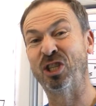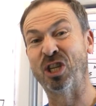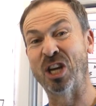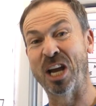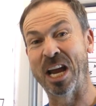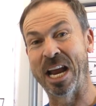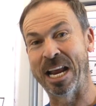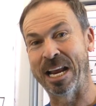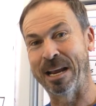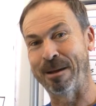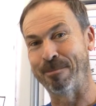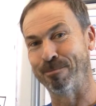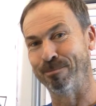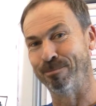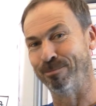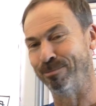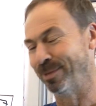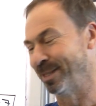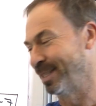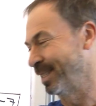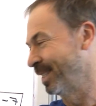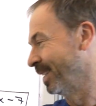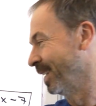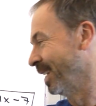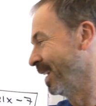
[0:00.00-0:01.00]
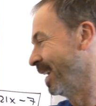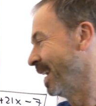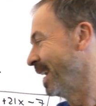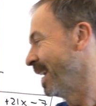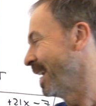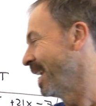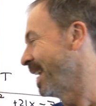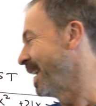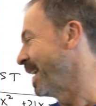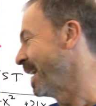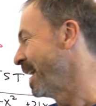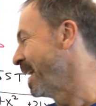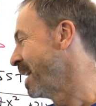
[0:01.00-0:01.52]
James.
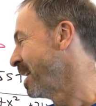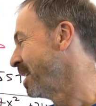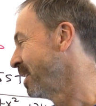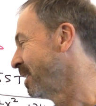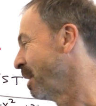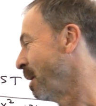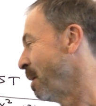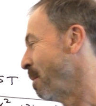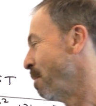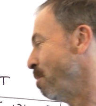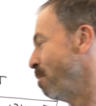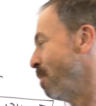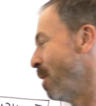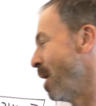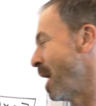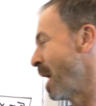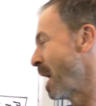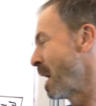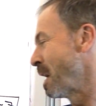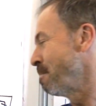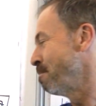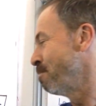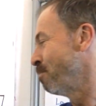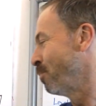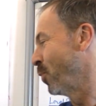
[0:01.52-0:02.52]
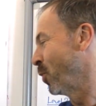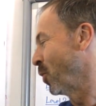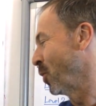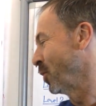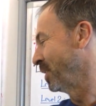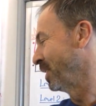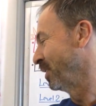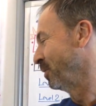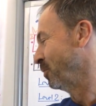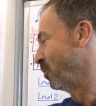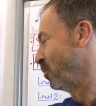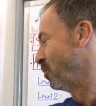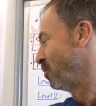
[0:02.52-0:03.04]
Here's my
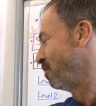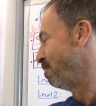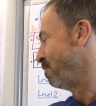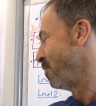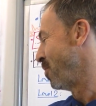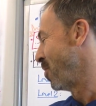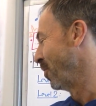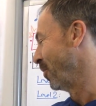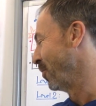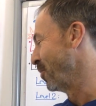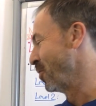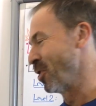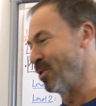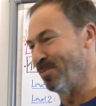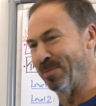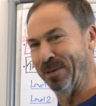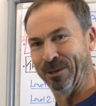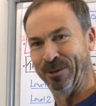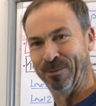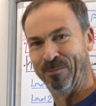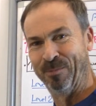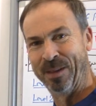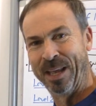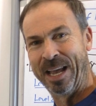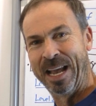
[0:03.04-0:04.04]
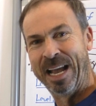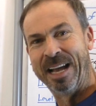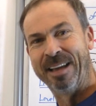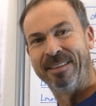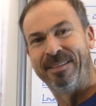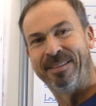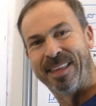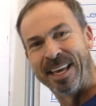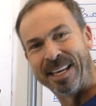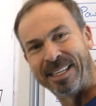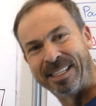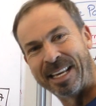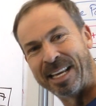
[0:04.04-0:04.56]
personal polynomial.
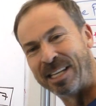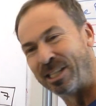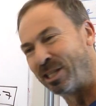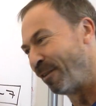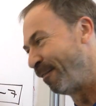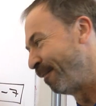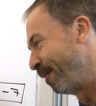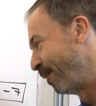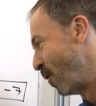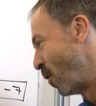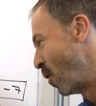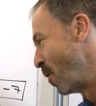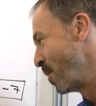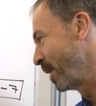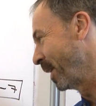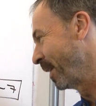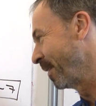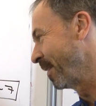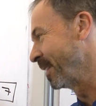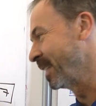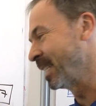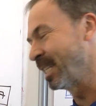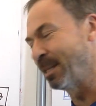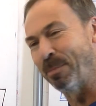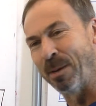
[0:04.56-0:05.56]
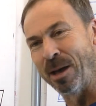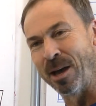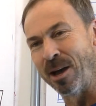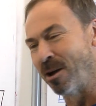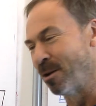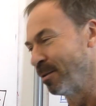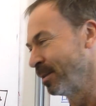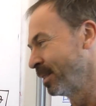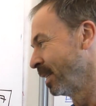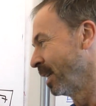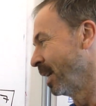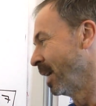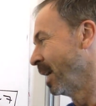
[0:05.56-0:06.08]
This is the formula that
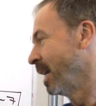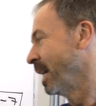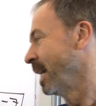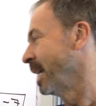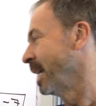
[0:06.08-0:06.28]
spells